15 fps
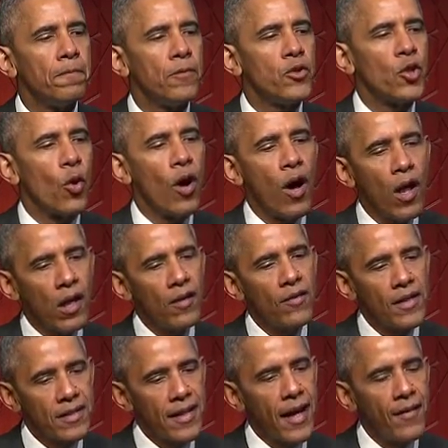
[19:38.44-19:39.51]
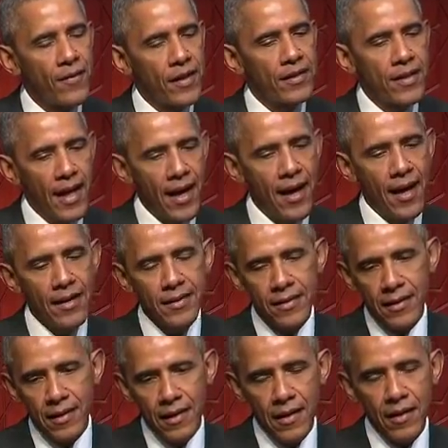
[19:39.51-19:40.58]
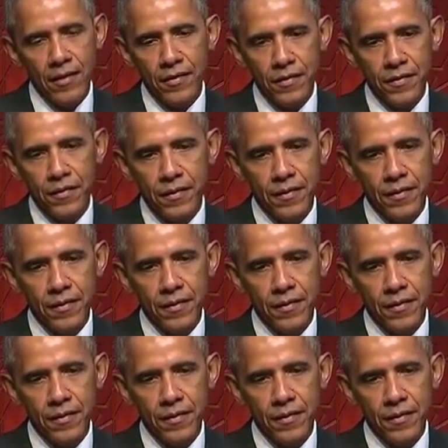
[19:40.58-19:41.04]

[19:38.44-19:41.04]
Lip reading: So all of us have the task of